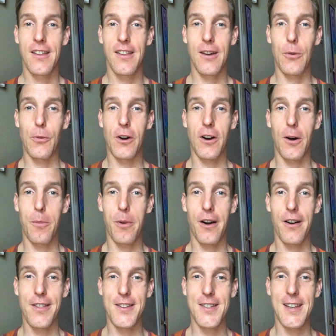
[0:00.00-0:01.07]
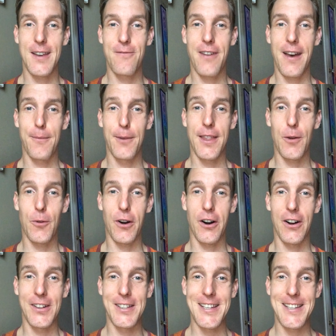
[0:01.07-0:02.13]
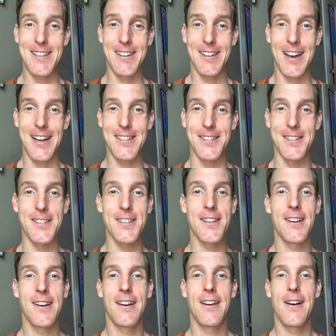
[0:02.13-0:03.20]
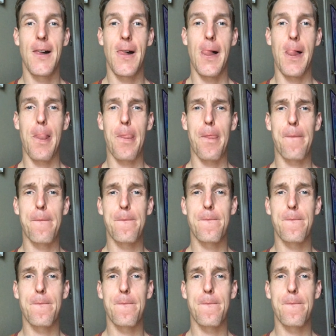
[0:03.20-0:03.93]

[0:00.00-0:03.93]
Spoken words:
that we're all part of the same family, that we're all distant cousins um,